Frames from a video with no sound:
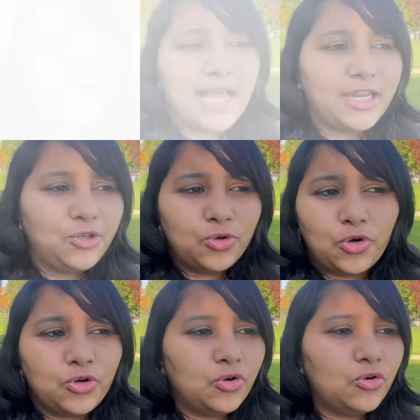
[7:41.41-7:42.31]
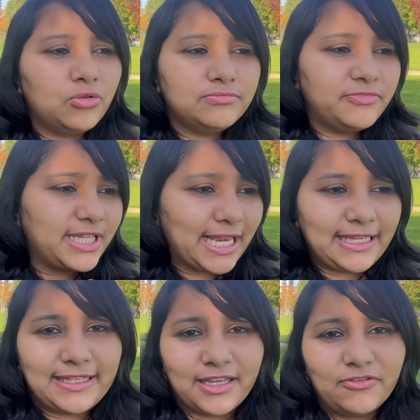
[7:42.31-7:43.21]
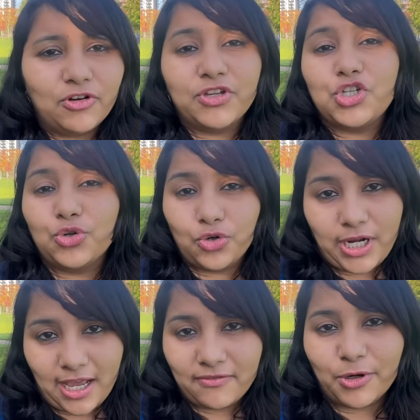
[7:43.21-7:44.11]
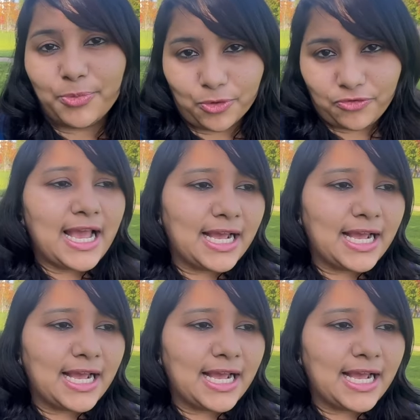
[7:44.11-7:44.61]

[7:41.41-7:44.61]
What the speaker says: and you don't go with anything for which you don't have a proof.